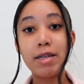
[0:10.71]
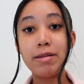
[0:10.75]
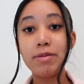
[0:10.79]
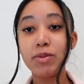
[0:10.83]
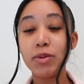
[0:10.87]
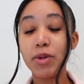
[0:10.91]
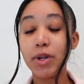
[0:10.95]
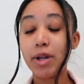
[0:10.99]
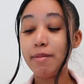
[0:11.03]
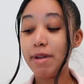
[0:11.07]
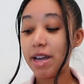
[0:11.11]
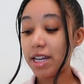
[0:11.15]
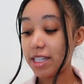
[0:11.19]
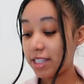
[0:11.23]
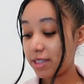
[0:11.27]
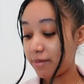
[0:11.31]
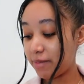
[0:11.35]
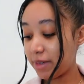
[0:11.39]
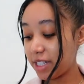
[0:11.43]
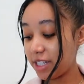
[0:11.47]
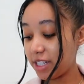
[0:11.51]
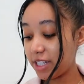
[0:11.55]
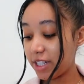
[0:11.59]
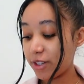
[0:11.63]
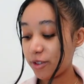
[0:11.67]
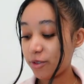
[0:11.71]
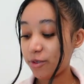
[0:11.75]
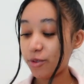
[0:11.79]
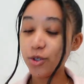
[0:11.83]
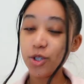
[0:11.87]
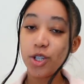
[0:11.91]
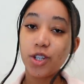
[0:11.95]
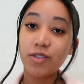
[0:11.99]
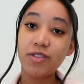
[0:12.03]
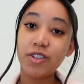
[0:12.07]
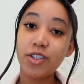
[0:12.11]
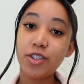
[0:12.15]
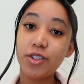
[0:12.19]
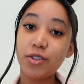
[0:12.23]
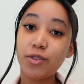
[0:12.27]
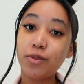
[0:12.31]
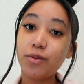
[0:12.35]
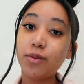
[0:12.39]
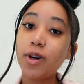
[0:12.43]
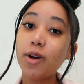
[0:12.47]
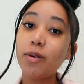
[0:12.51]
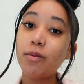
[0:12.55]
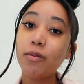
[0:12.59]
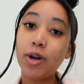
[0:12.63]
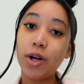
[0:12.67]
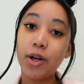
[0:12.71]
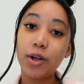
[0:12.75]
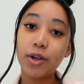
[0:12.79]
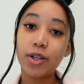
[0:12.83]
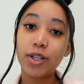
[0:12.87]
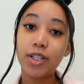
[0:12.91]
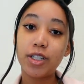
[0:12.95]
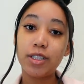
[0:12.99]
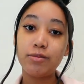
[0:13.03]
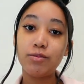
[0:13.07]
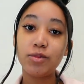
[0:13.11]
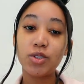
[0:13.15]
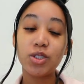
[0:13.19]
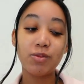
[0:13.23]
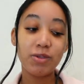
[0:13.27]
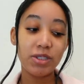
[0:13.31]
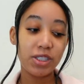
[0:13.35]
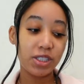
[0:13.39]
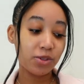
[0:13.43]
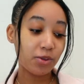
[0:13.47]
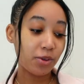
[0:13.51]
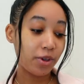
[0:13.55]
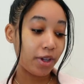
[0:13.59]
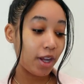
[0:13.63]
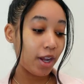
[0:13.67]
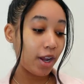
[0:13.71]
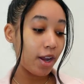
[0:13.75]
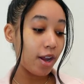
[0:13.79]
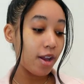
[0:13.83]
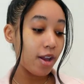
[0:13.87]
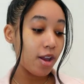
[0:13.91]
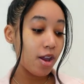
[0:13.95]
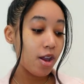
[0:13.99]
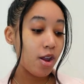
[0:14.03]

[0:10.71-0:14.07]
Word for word: babes welcome back to my channel or if you're new welcome so we just want to get